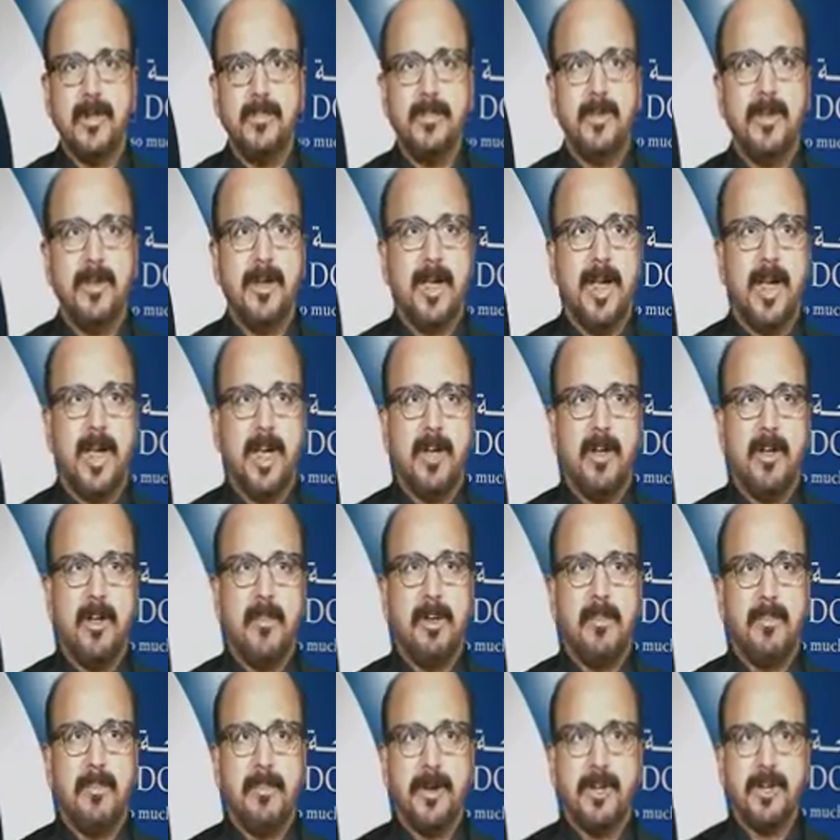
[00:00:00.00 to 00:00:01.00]
turned up
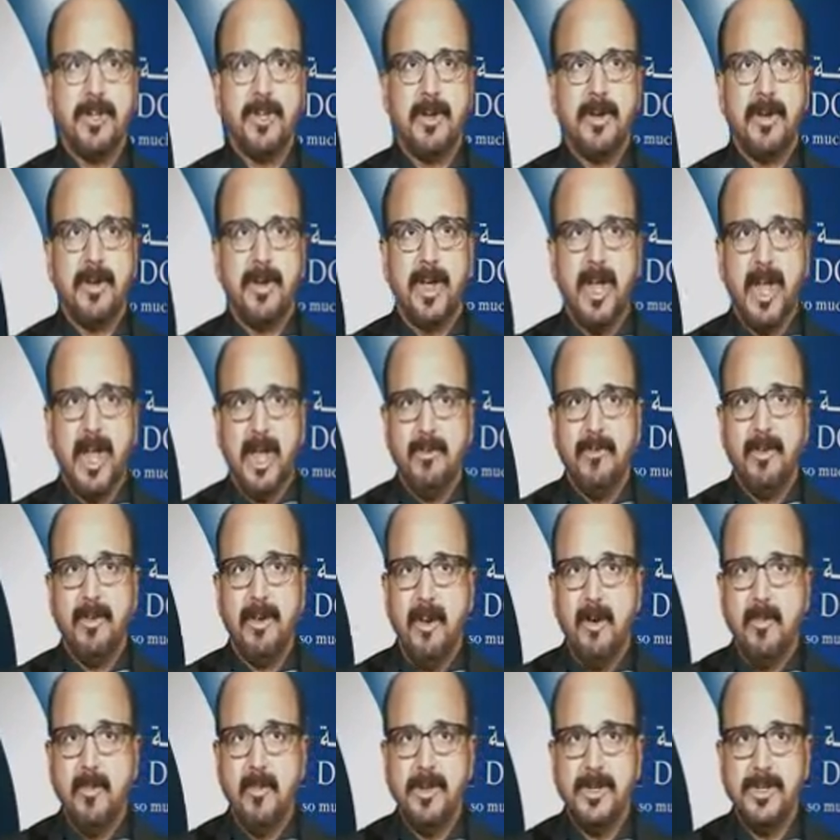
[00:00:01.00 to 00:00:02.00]
economic pressure on
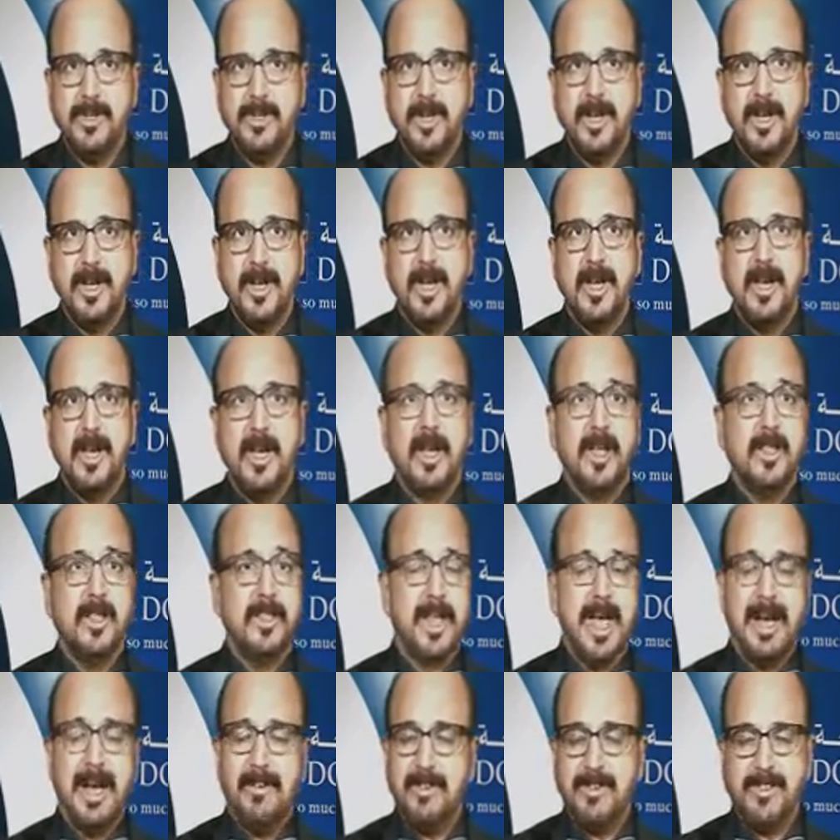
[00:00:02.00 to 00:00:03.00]
Kyiv government.
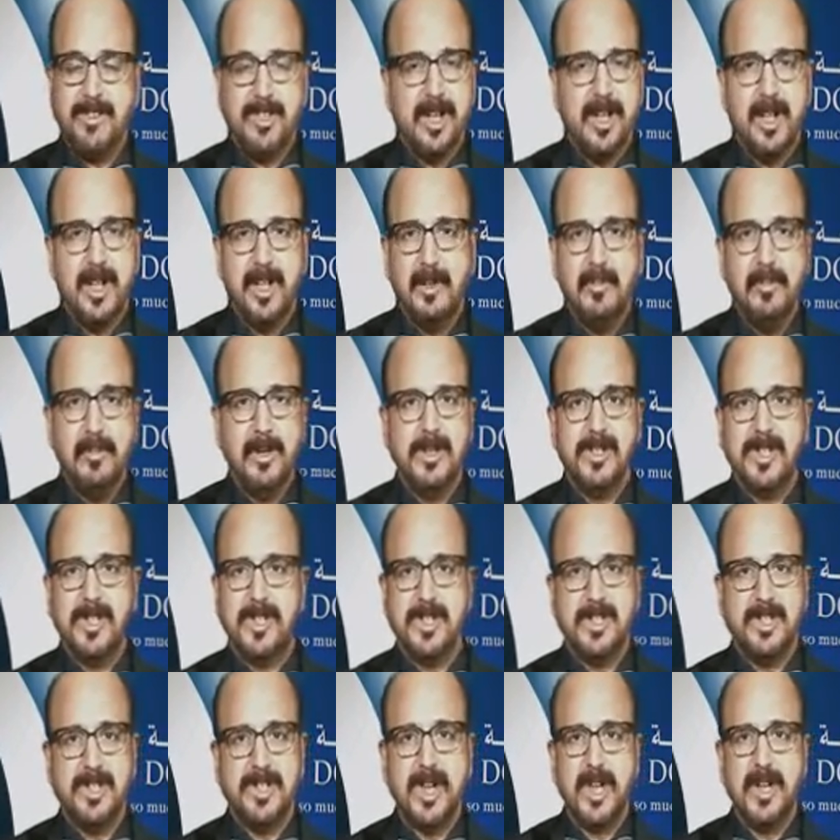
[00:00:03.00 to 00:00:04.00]
They have to settle the
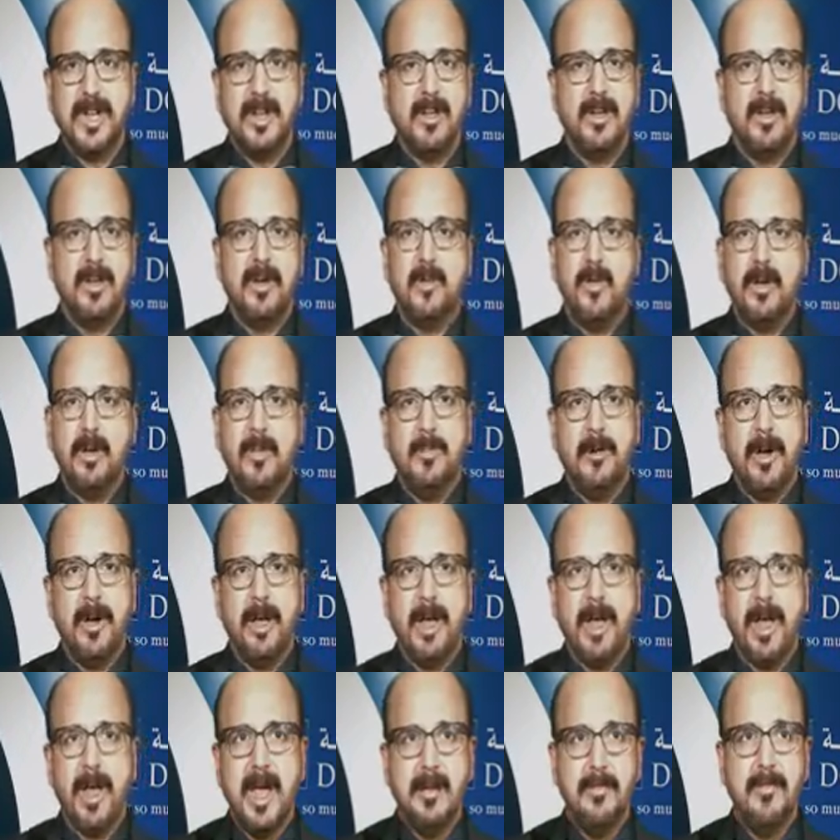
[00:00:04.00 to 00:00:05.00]
bills, as I said,
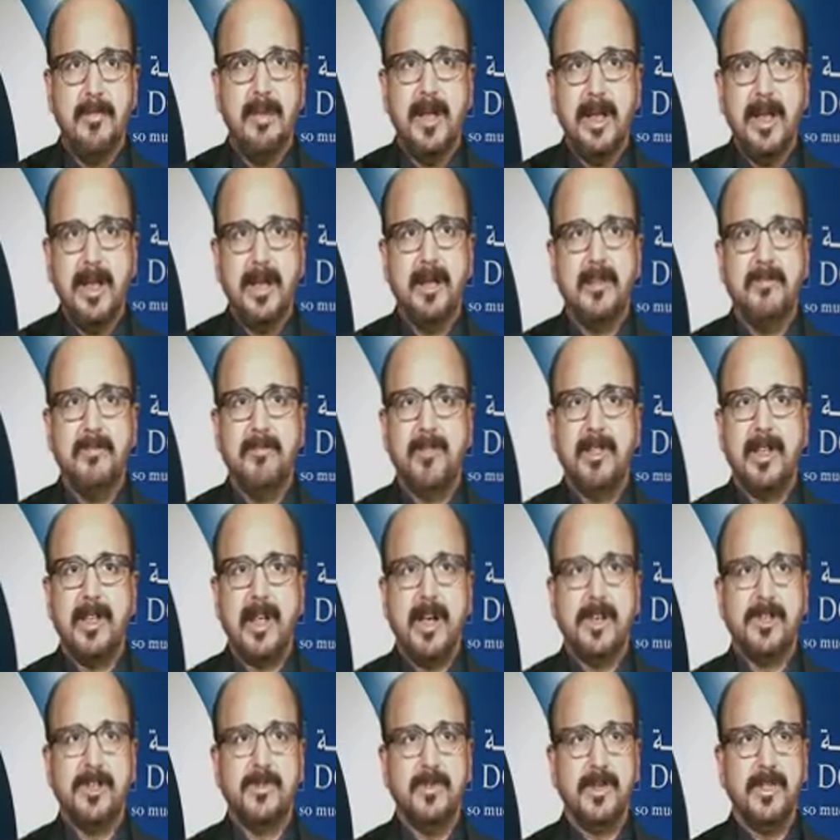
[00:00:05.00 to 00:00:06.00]
$1.9 billion for
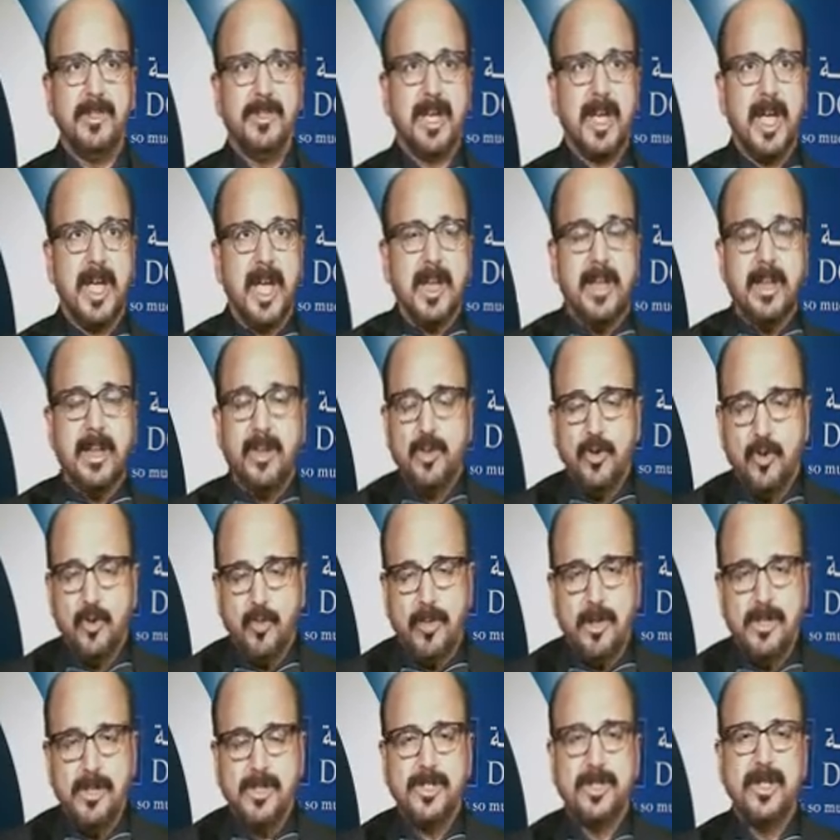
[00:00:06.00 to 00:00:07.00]
the last month. Again,
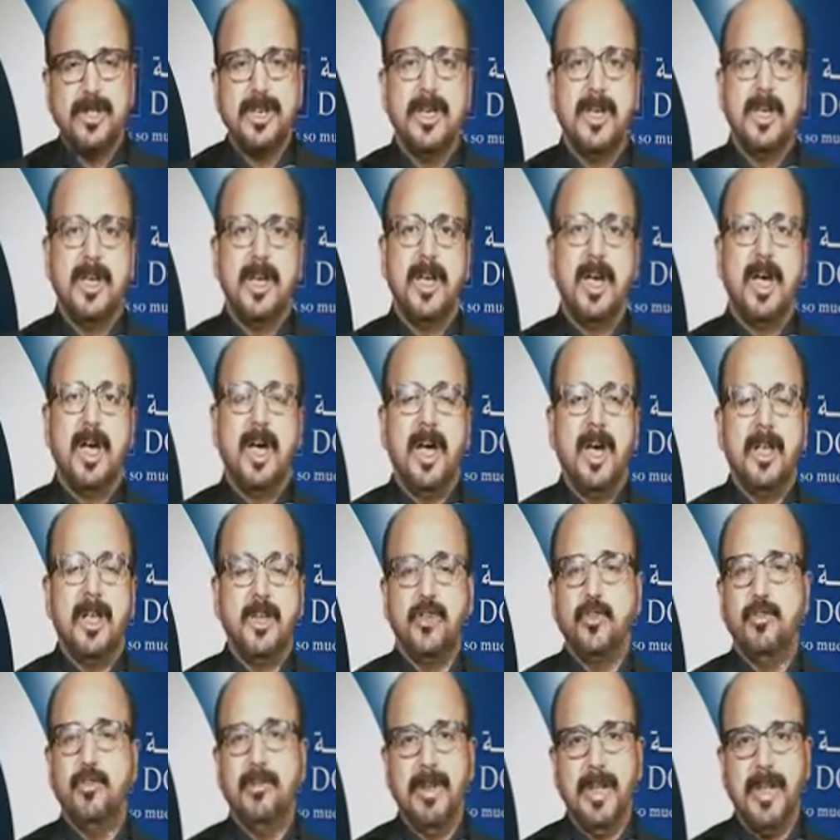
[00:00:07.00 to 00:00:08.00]
2
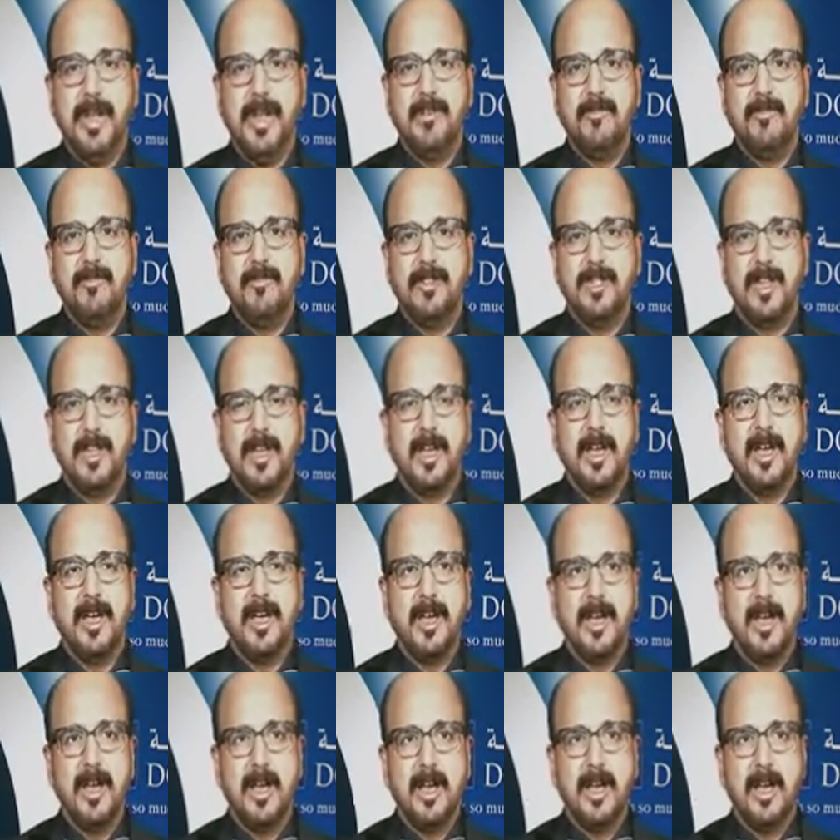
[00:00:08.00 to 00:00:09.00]
billion for
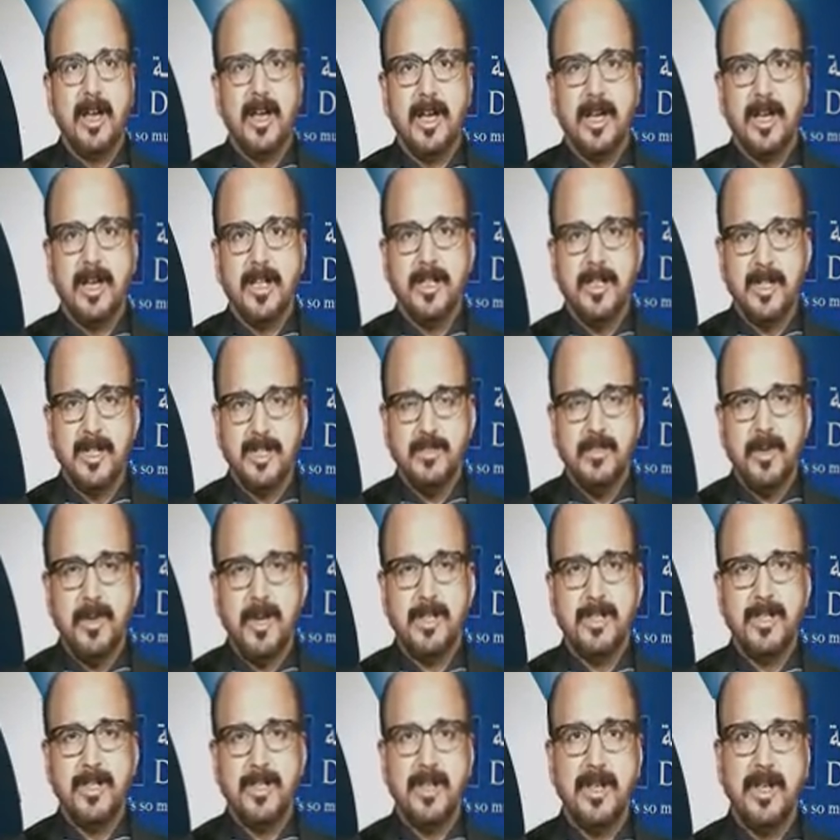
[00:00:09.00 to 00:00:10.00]

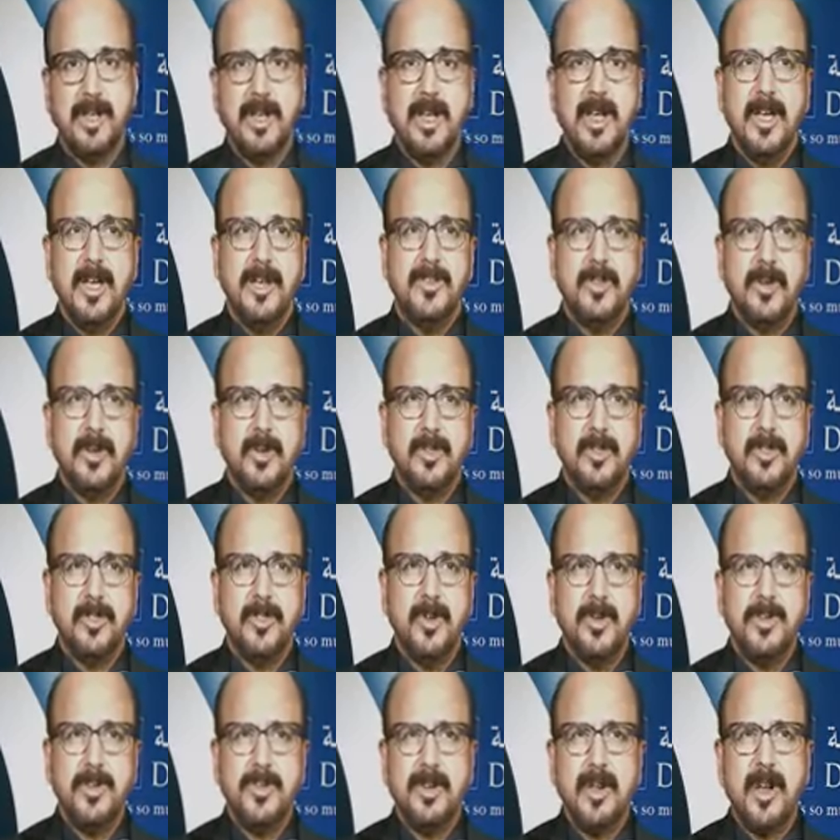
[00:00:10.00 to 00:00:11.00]
this month. So
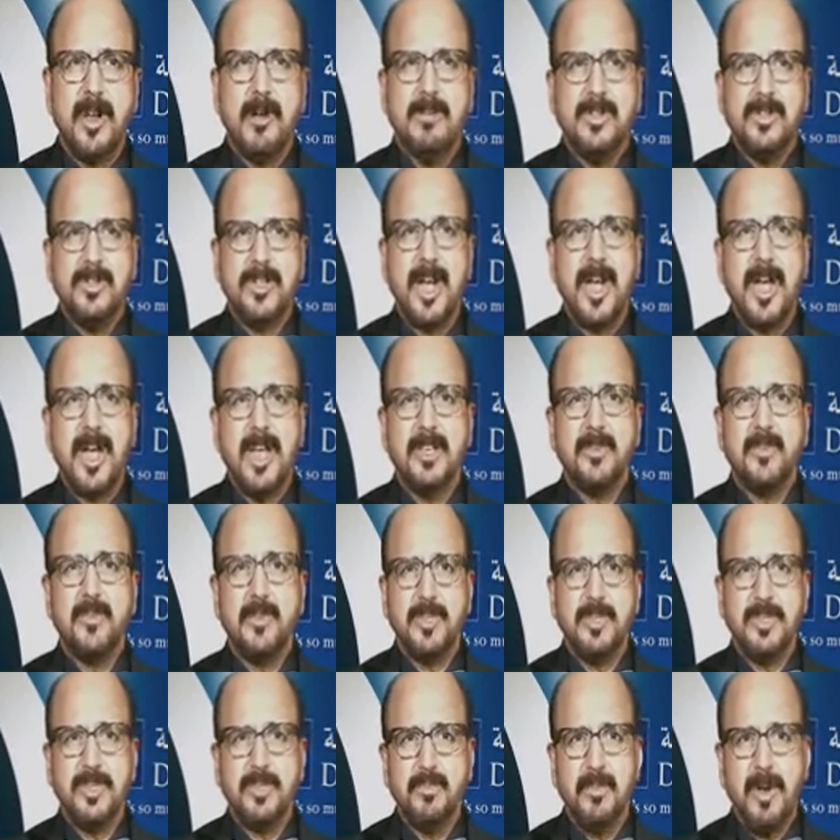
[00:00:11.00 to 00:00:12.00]
those are
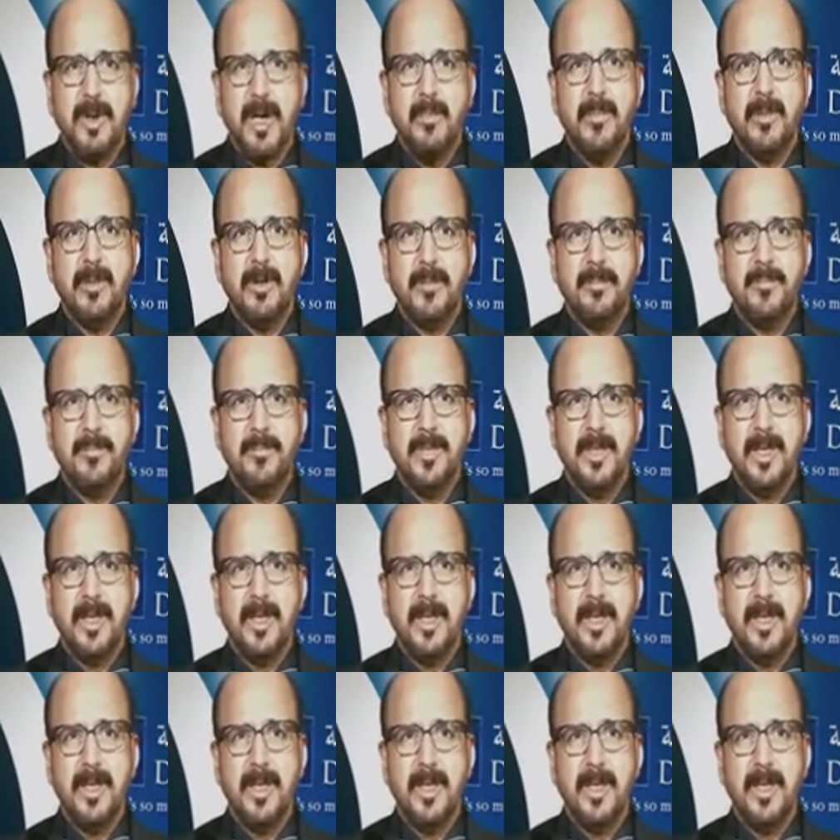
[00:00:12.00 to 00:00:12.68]
outstandings which is payable.